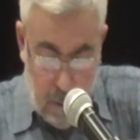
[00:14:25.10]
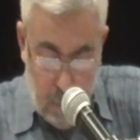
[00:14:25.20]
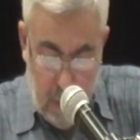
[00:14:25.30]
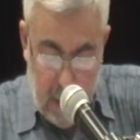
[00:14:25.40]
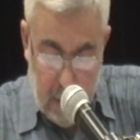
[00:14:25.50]

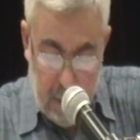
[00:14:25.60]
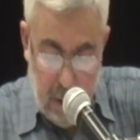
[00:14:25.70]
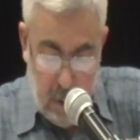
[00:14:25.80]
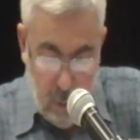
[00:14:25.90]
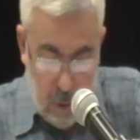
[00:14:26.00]
We cannot
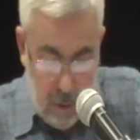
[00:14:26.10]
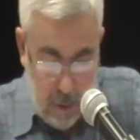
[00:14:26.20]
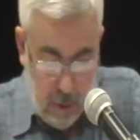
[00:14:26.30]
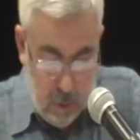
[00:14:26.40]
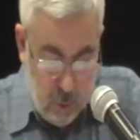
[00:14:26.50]
ignore
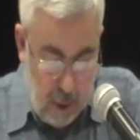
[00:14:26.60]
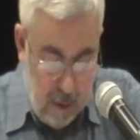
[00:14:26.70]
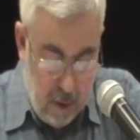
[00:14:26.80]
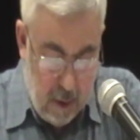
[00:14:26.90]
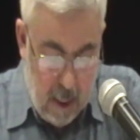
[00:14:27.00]
the
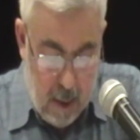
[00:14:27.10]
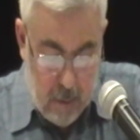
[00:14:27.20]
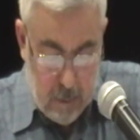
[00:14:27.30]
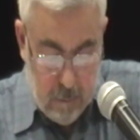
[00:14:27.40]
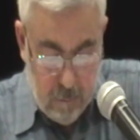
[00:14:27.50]

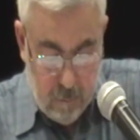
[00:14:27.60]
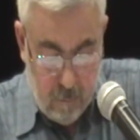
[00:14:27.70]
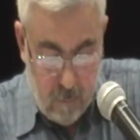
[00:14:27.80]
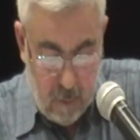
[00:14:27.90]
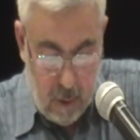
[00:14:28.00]
trans-state
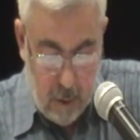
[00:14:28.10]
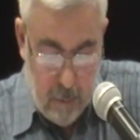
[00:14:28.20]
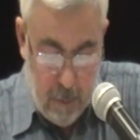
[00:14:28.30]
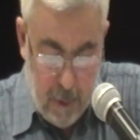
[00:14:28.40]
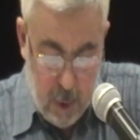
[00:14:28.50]
and
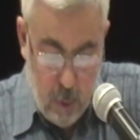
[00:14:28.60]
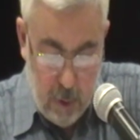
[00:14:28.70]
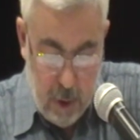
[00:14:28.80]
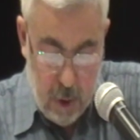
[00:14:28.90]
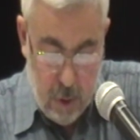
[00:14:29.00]
perpetual
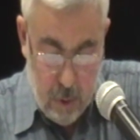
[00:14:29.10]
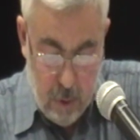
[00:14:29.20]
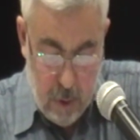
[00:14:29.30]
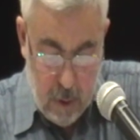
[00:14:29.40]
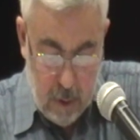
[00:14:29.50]

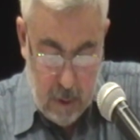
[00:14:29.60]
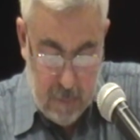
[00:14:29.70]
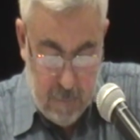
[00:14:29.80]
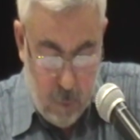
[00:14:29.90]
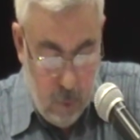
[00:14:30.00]
issues that
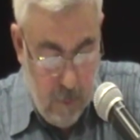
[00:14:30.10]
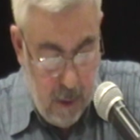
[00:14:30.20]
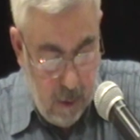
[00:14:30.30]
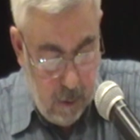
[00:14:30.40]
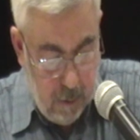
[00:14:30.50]
fall
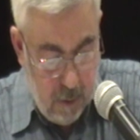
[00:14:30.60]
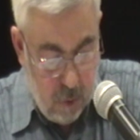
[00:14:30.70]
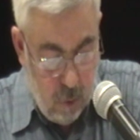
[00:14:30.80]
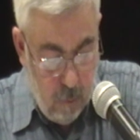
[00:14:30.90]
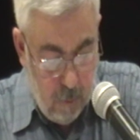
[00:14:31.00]
beyond the
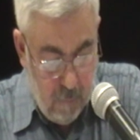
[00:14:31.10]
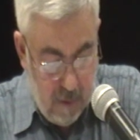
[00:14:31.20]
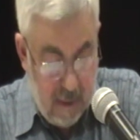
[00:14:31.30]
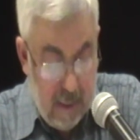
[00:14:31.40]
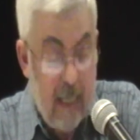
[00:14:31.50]
scope of the
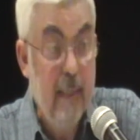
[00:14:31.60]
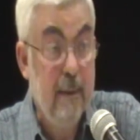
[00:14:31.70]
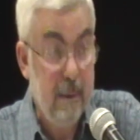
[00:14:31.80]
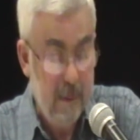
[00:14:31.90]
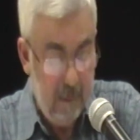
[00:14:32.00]

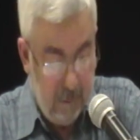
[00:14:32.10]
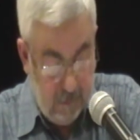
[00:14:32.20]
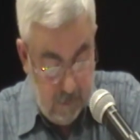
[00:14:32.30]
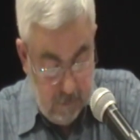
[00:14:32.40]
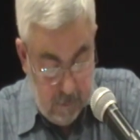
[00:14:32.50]
state,
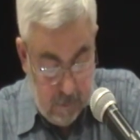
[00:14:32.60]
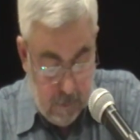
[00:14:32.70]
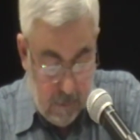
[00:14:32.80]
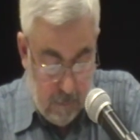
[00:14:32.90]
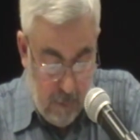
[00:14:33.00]

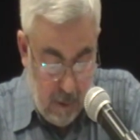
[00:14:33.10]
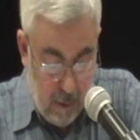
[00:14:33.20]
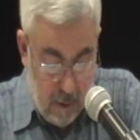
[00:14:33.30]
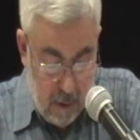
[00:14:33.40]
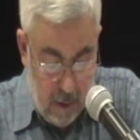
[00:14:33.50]

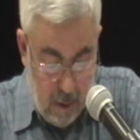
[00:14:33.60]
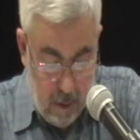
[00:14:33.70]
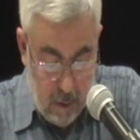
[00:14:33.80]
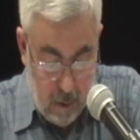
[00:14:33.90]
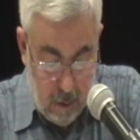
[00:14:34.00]
because they